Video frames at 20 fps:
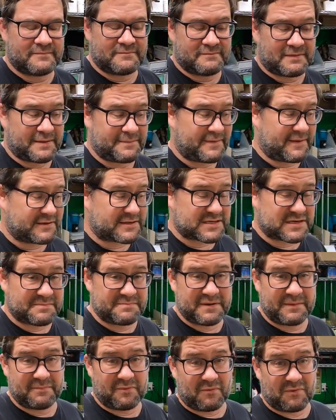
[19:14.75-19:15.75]
maybe some
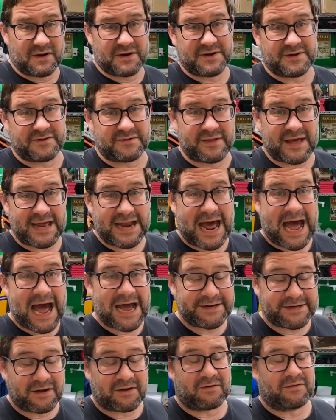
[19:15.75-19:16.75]
people wanna do that.
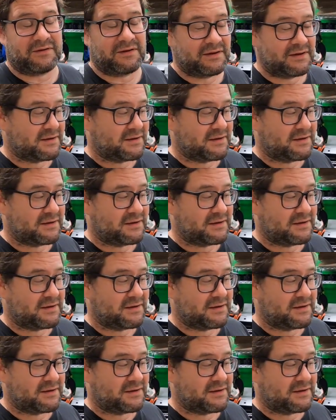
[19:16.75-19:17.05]
I don't.